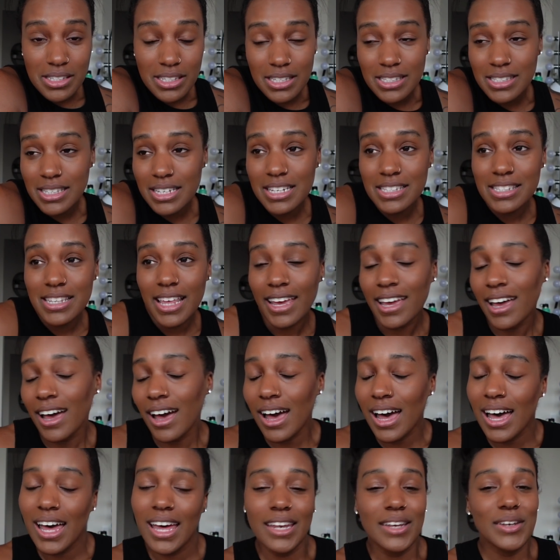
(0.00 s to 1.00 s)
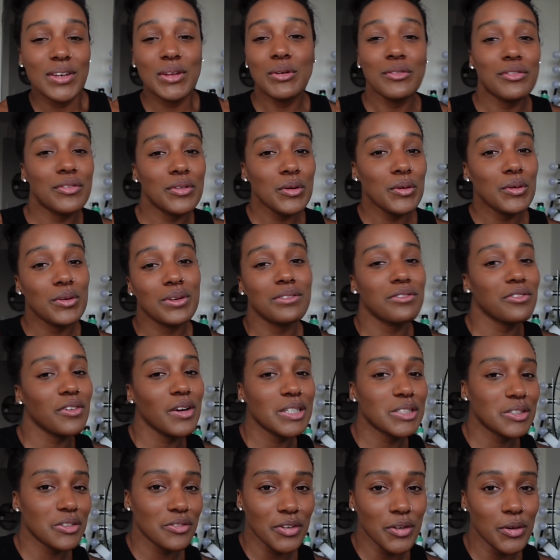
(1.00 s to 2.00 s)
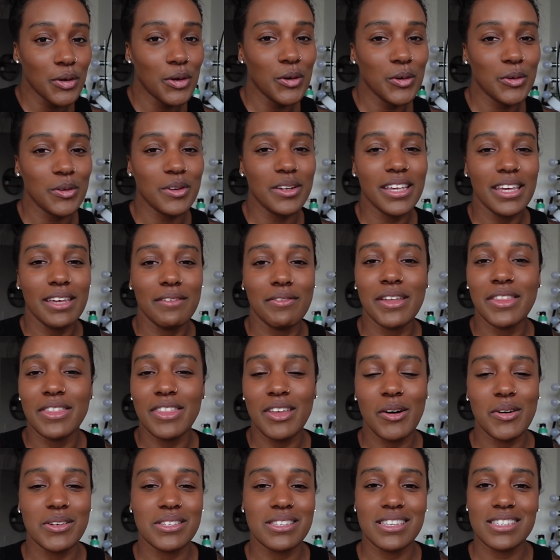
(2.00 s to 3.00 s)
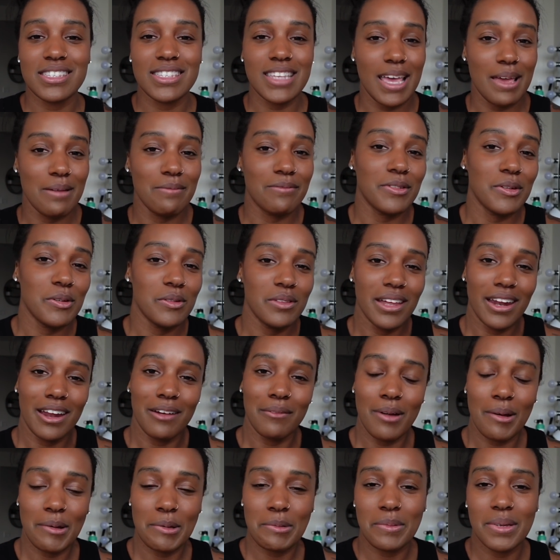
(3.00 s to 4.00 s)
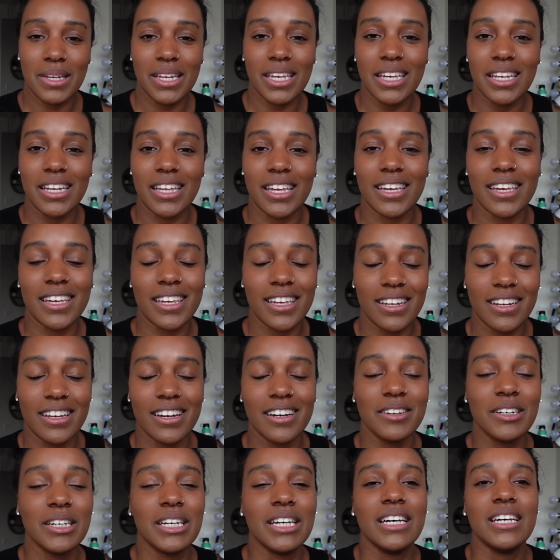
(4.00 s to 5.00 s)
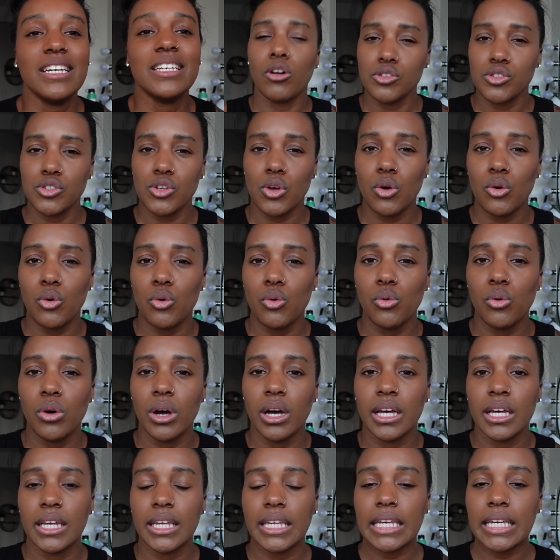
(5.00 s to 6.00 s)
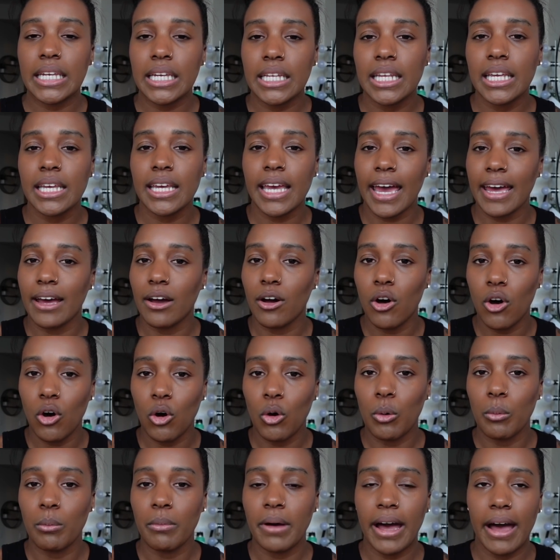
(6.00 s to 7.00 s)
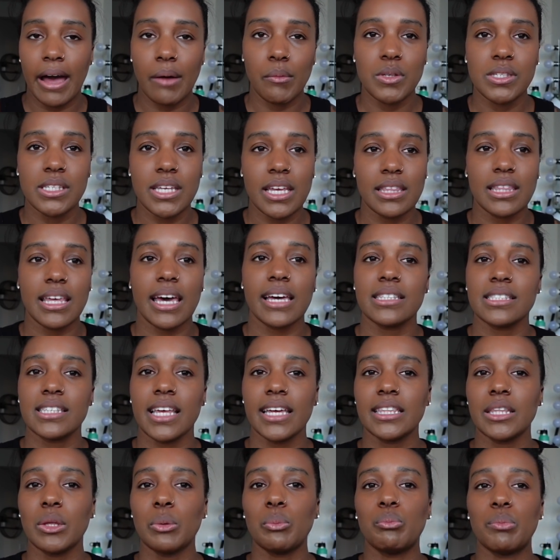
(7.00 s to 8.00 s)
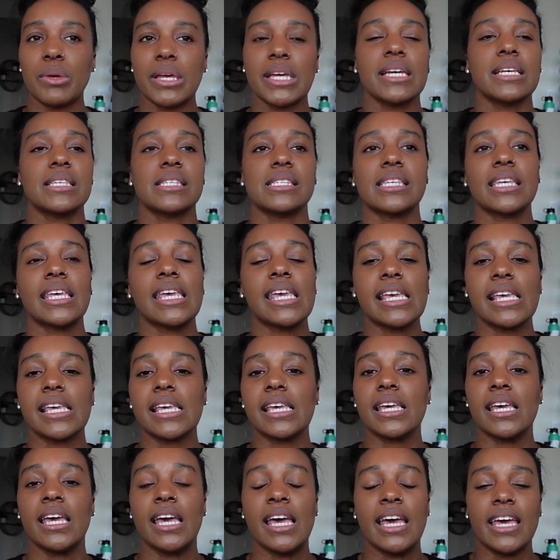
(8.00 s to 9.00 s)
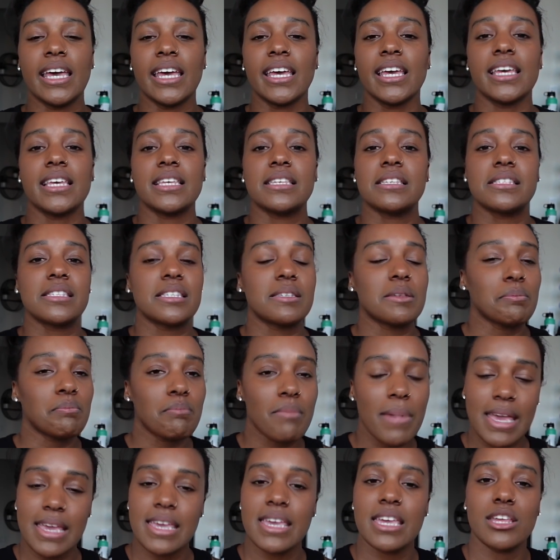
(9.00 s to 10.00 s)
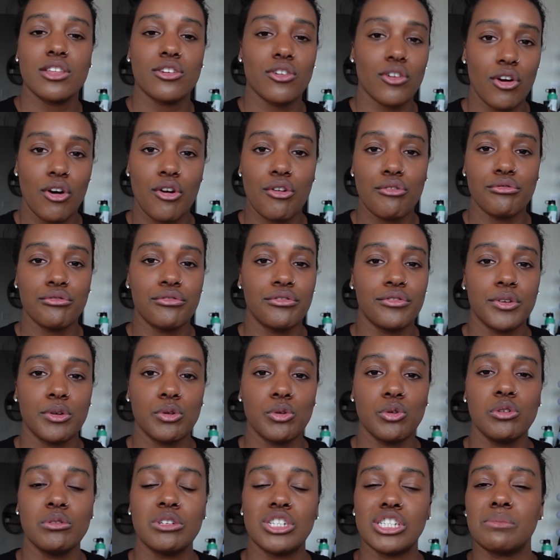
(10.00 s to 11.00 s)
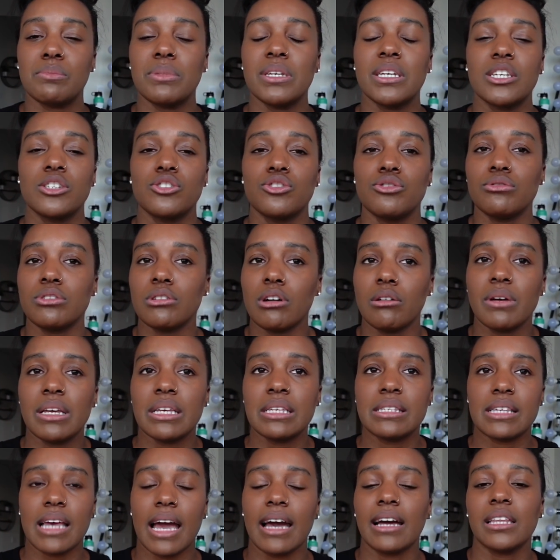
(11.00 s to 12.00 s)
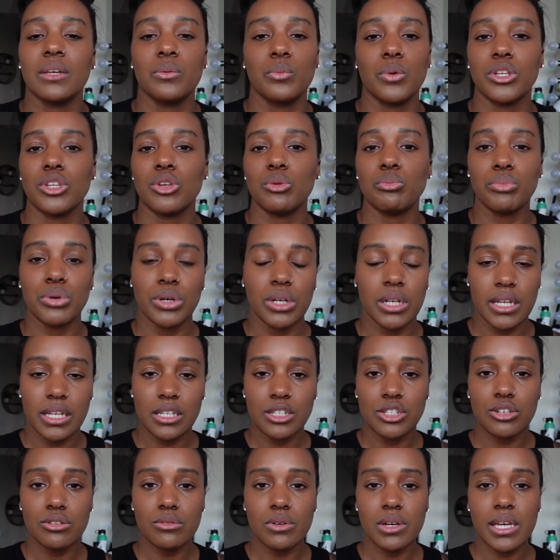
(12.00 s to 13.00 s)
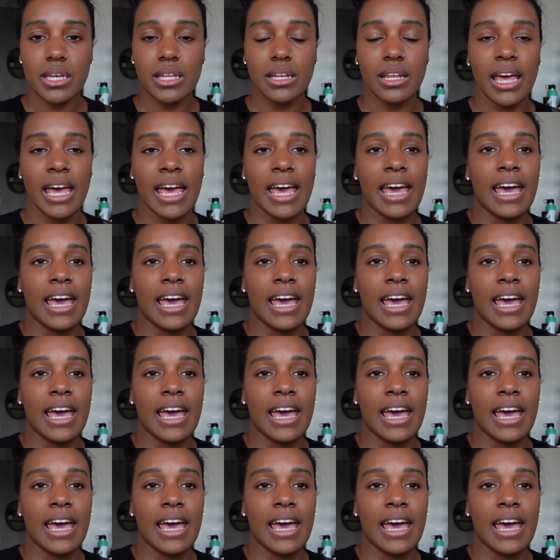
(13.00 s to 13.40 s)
because then it's like, new food, fresh food, even though it's the same food that I've probably been eating, you know? Also, eating at home. I would say that's like the biggest key, is making your own food, just because you know exactly what you put into it.